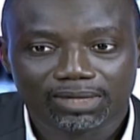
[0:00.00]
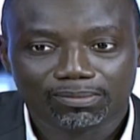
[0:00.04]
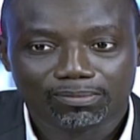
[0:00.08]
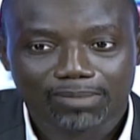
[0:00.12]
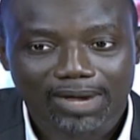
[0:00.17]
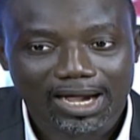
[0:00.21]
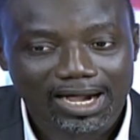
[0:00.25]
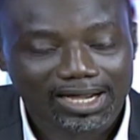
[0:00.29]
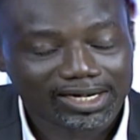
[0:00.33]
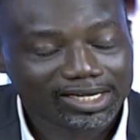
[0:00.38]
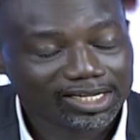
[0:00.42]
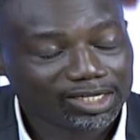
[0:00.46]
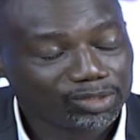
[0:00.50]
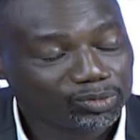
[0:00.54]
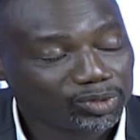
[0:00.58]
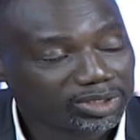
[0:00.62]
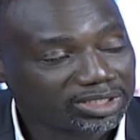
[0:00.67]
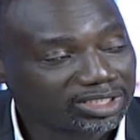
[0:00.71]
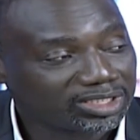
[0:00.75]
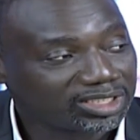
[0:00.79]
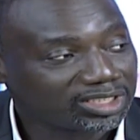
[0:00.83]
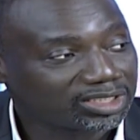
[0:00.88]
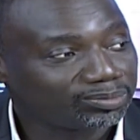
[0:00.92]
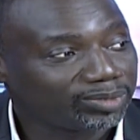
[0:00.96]
the manner in which
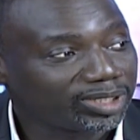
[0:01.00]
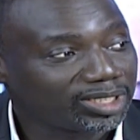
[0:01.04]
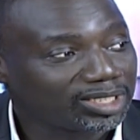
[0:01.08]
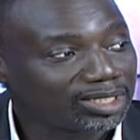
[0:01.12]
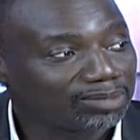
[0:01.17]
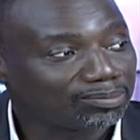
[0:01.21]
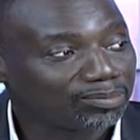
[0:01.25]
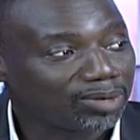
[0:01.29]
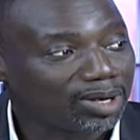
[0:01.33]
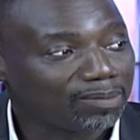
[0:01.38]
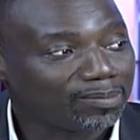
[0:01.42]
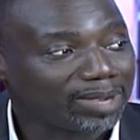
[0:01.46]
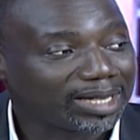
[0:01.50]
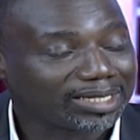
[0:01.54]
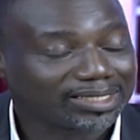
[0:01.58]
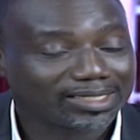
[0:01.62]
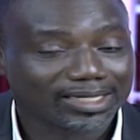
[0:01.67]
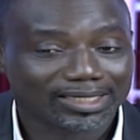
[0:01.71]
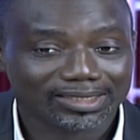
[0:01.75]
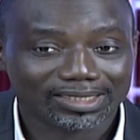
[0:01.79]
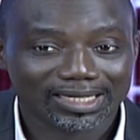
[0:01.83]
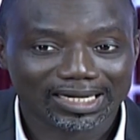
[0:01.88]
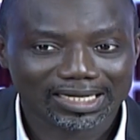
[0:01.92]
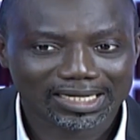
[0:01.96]
it is being
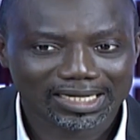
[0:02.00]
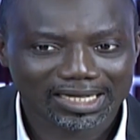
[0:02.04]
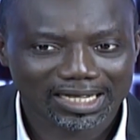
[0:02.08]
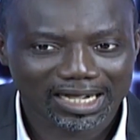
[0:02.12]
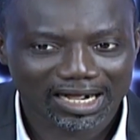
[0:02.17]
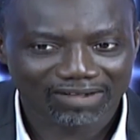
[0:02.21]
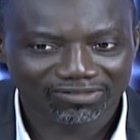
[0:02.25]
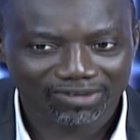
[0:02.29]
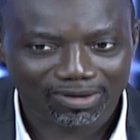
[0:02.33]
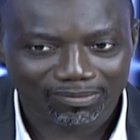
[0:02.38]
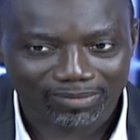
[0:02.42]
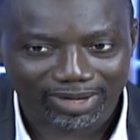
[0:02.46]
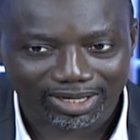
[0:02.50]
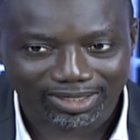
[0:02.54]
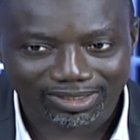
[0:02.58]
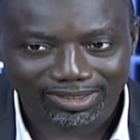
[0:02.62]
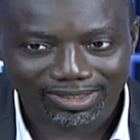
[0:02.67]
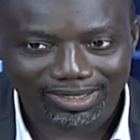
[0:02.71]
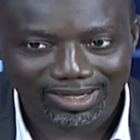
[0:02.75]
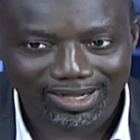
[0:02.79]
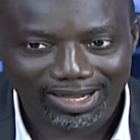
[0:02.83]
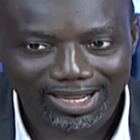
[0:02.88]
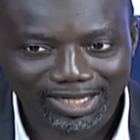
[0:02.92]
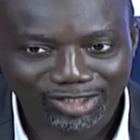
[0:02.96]
implemented, then government
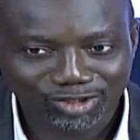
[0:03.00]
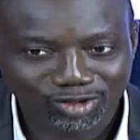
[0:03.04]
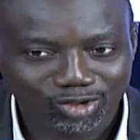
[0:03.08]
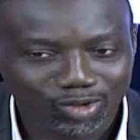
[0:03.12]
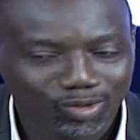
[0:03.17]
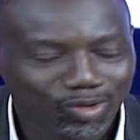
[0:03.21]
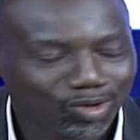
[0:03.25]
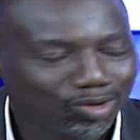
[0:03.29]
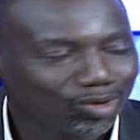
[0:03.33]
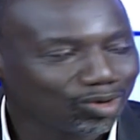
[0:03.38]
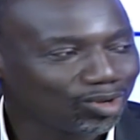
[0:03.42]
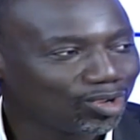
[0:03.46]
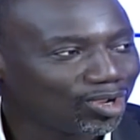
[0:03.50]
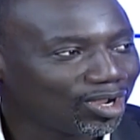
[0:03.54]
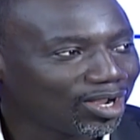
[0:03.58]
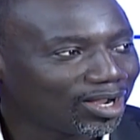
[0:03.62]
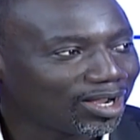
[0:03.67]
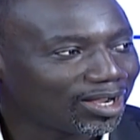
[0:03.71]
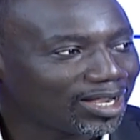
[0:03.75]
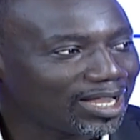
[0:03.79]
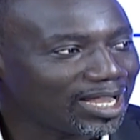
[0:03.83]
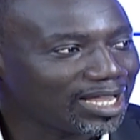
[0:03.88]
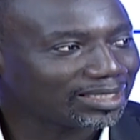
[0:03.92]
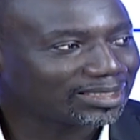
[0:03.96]
needs to
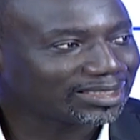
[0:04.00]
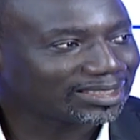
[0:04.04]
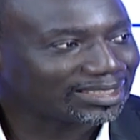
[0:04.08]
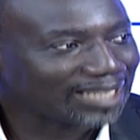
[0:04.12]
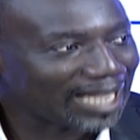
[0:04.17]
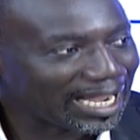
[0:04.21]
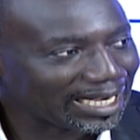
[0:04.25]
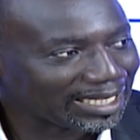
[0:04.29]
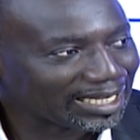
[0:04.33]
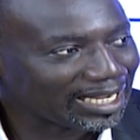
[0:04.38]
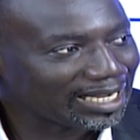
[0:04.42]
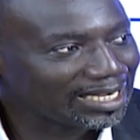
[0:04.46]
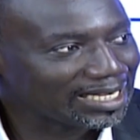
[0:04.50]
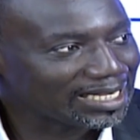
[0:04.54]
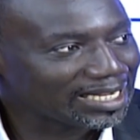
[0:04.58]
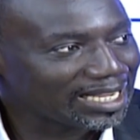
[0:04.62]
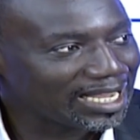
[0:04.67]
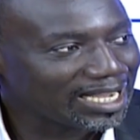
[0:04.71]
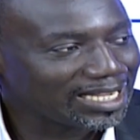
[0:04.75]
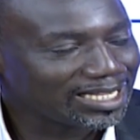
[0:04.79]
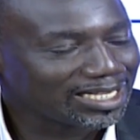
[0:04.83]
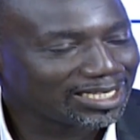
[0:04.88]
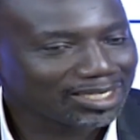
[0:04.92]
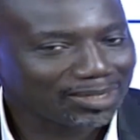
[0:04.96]
start
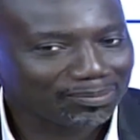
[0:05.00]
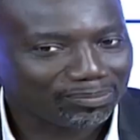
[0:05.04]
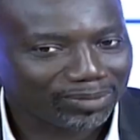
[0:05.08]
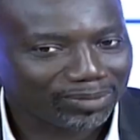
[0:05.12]
engaging the